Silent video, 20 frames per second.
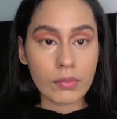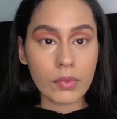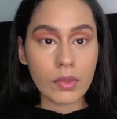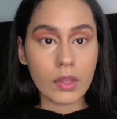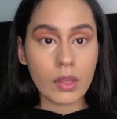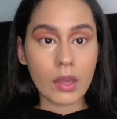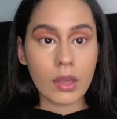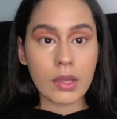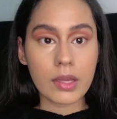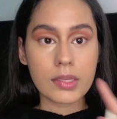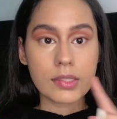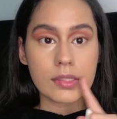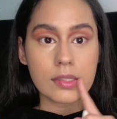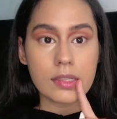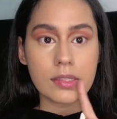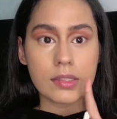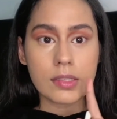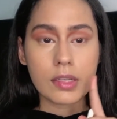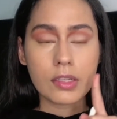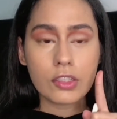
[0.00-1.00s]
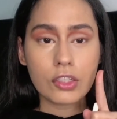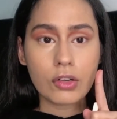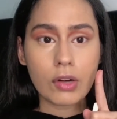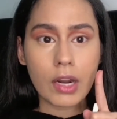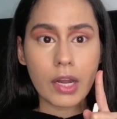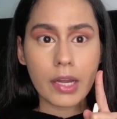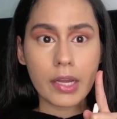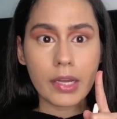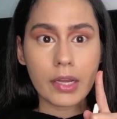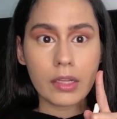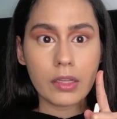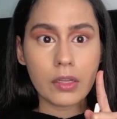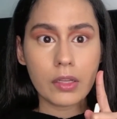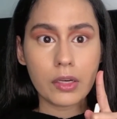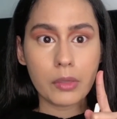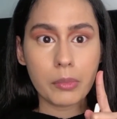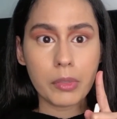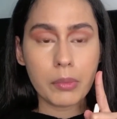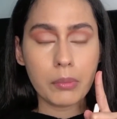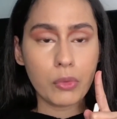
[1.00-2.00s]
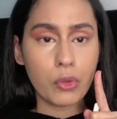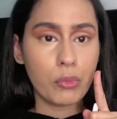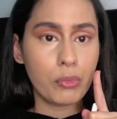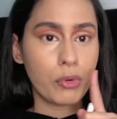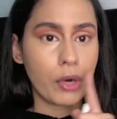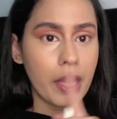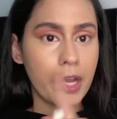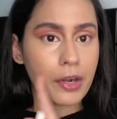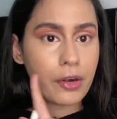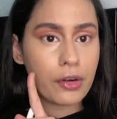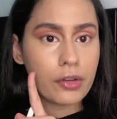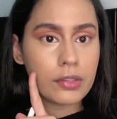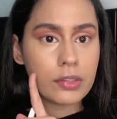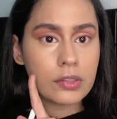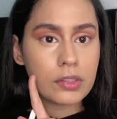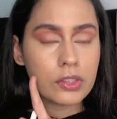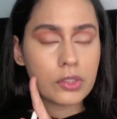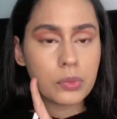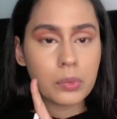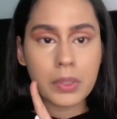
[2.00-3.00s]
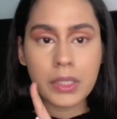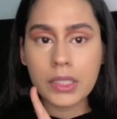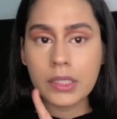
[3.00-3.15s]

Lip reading: Is this under eye a little bit more brighter than this one?